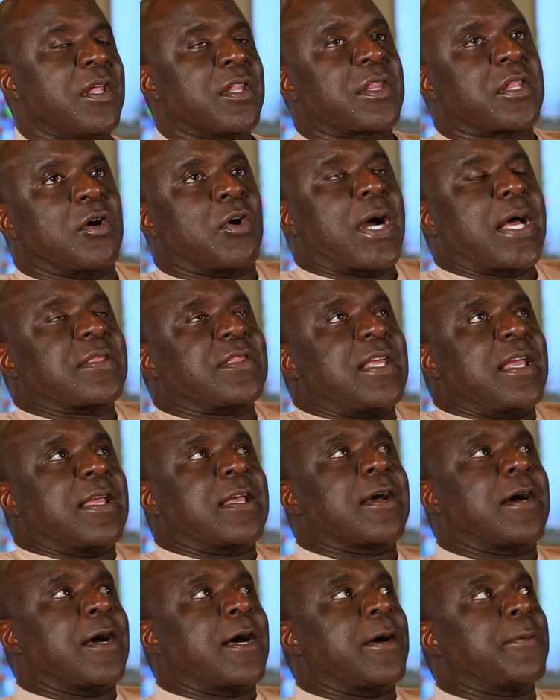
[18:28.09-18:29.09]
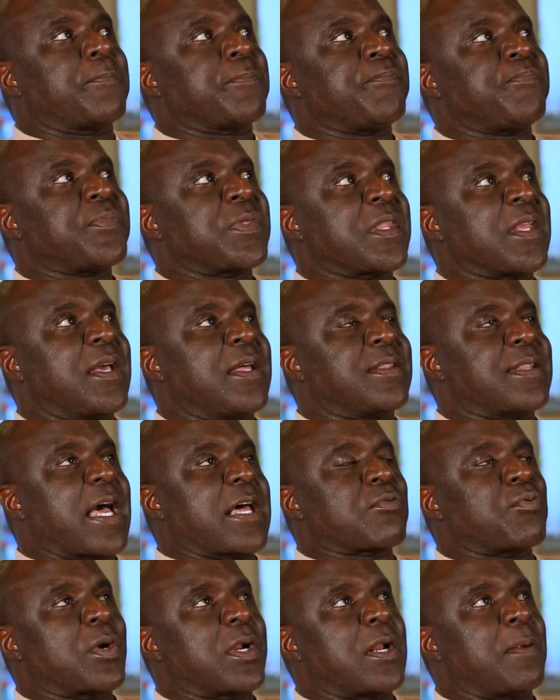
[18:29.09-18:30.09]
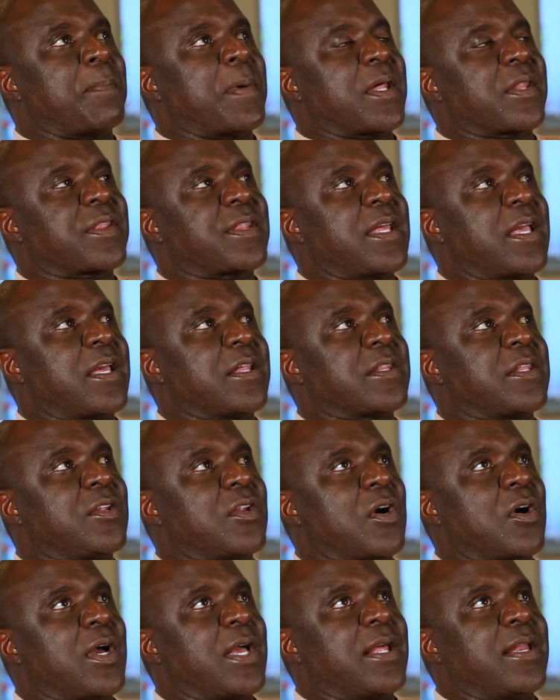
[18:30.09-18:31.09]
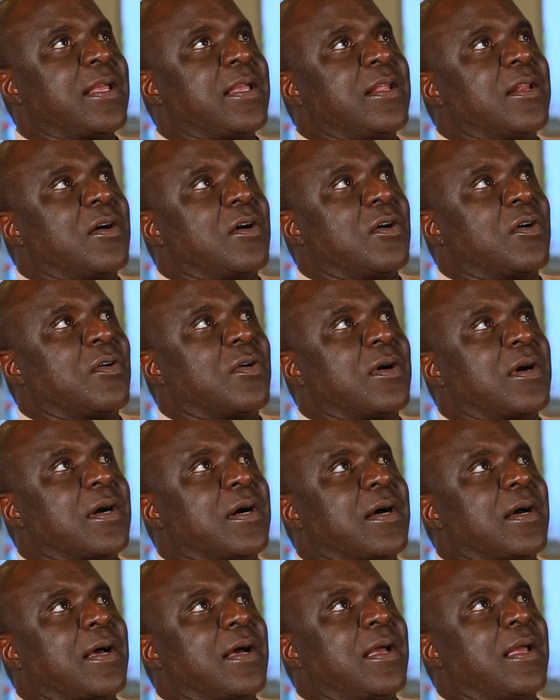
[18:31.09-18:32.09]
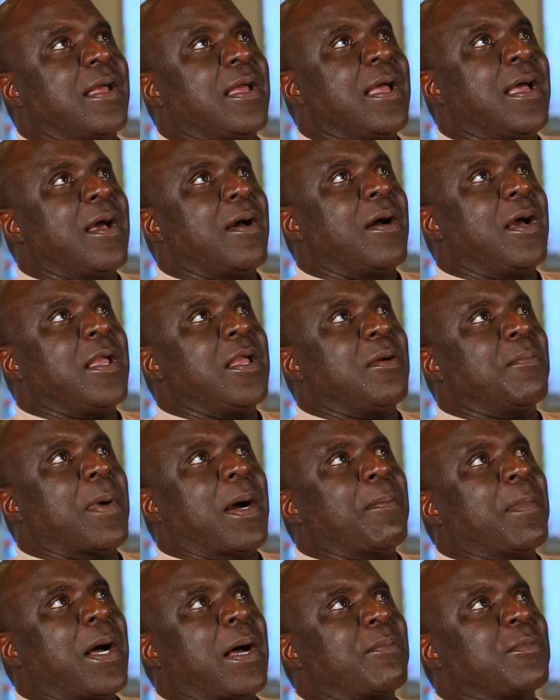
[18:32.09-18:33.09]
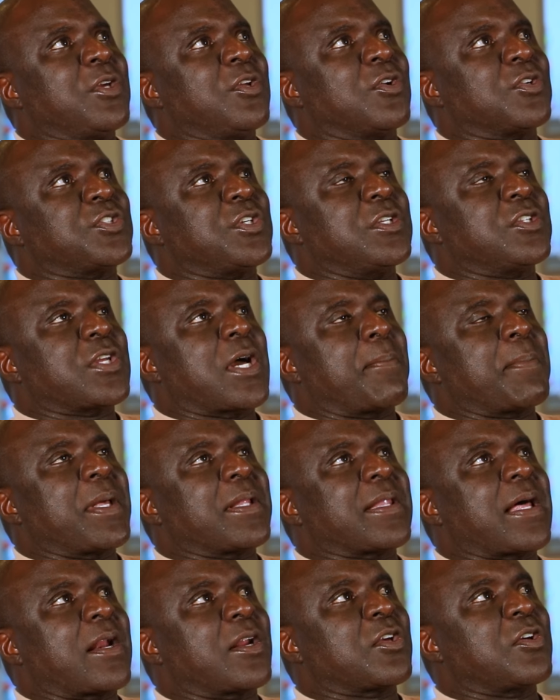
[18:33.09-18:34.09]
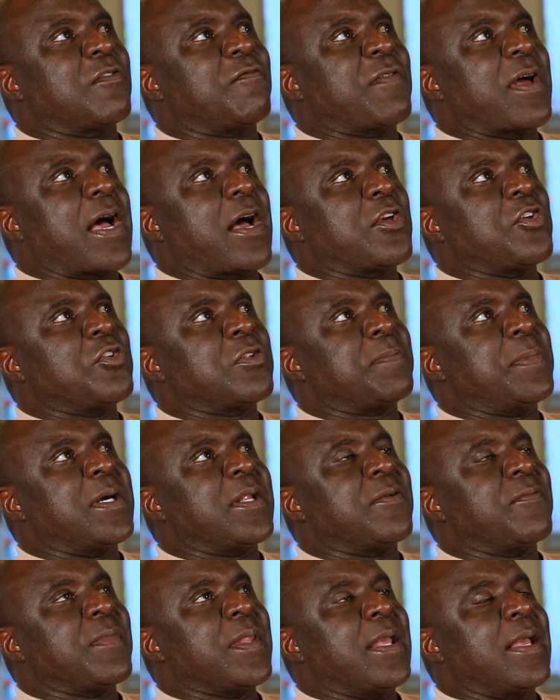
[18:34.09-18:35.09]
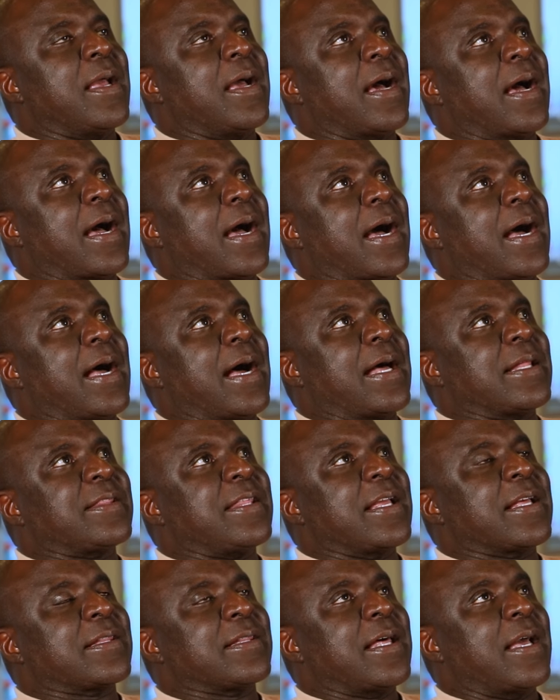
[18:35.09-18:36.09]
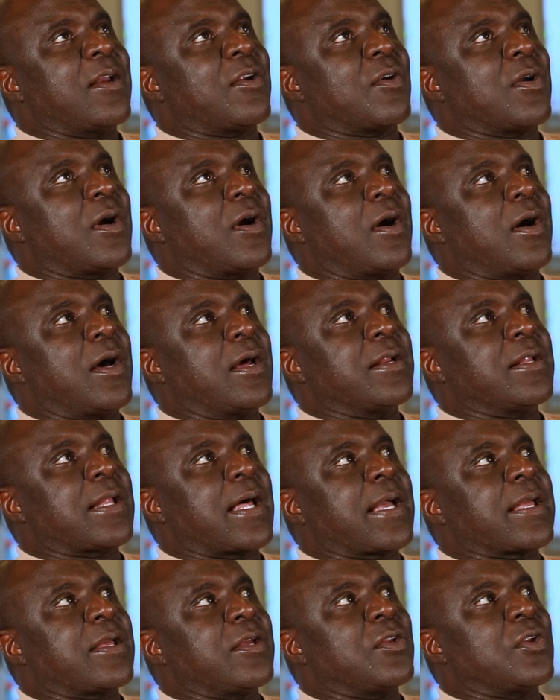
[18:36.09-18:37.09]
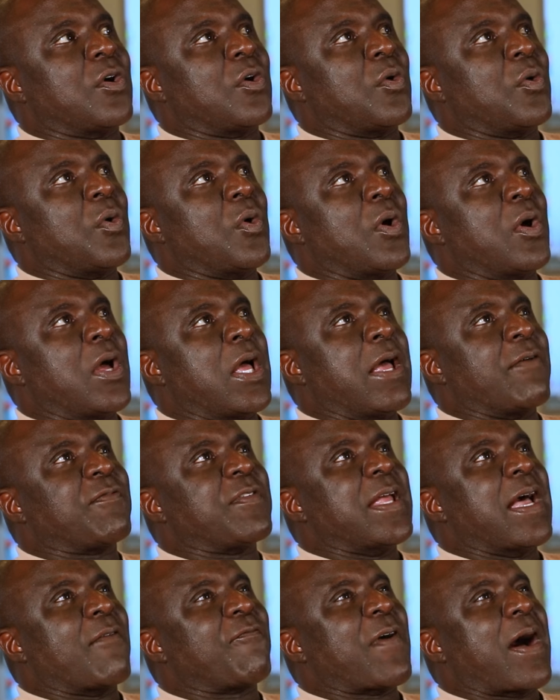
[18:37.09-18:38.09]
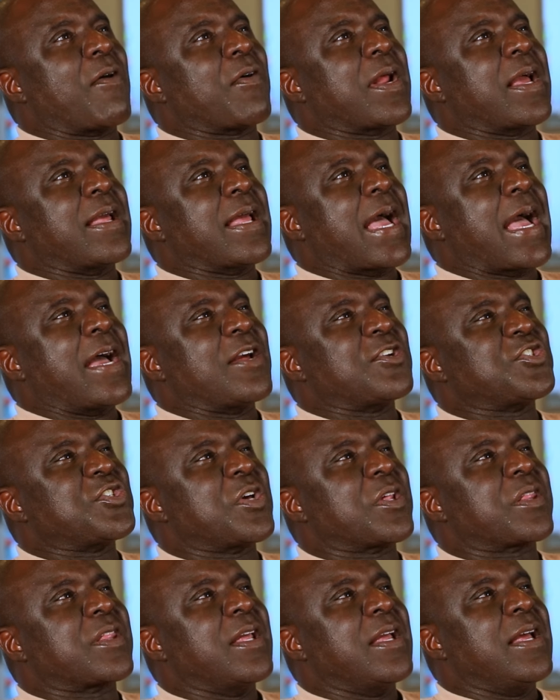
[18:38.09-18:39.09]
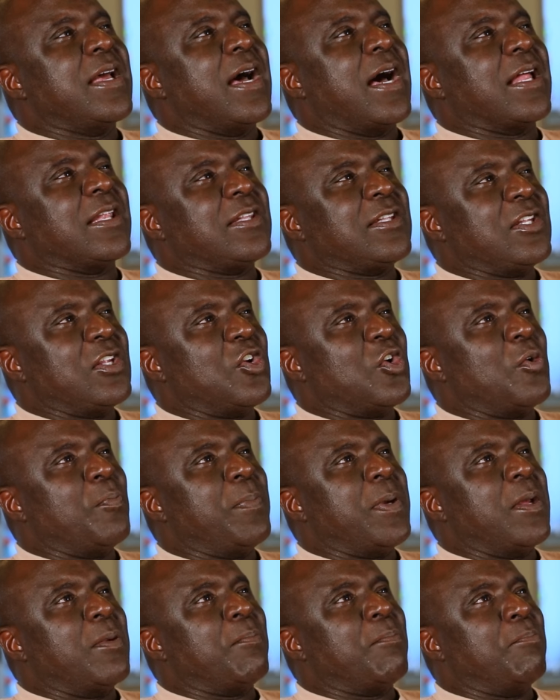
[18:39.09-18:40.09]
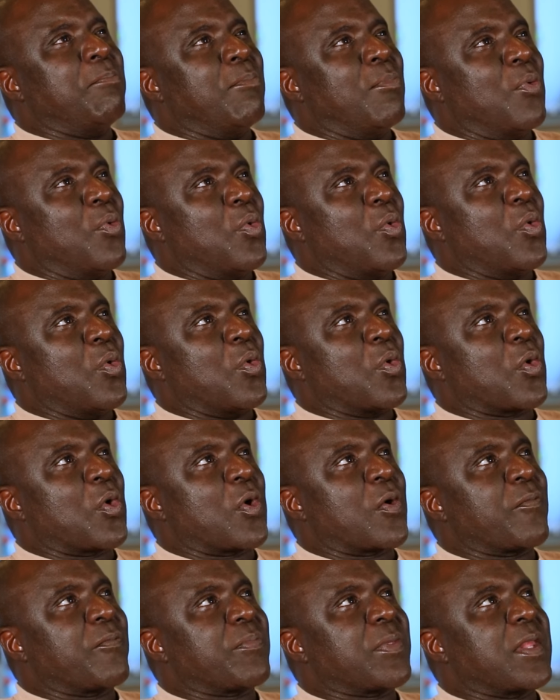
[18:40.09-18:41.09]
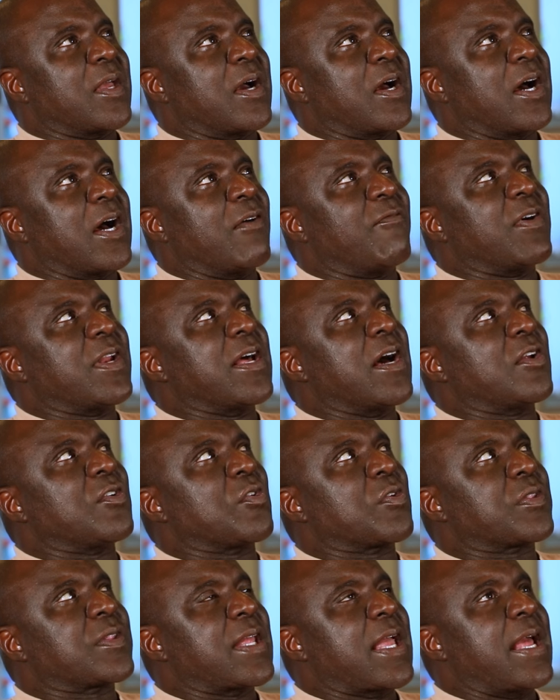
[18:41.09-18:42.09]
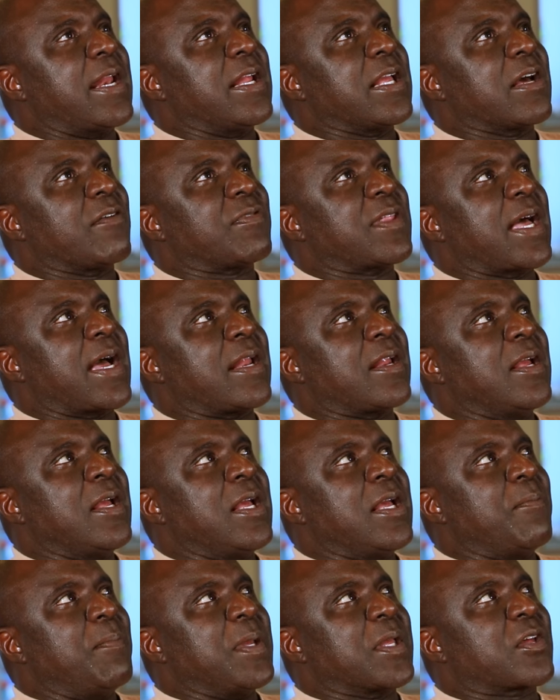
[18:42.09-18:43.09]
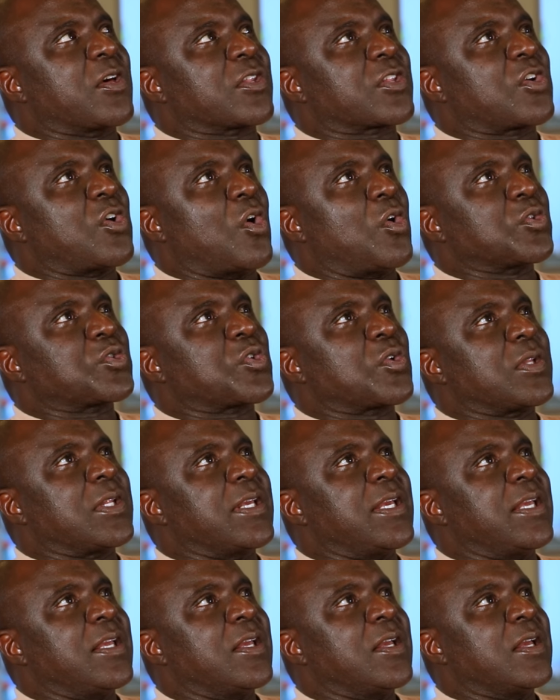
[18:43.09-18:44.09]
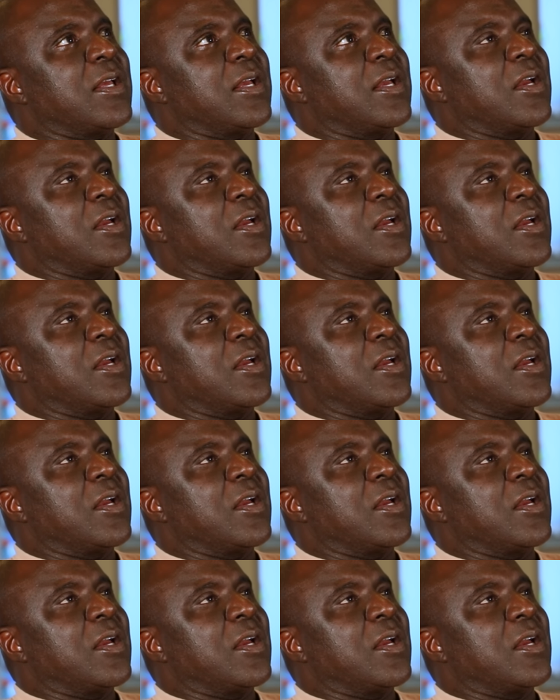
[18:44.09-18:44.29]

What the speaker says: So I think that's one of the best things, you know. And, you know, my mom, you know, she taught me a lot of good values, but I think later on, like, you know, if I would have had just a little bit more of an understanding of that, because culturally,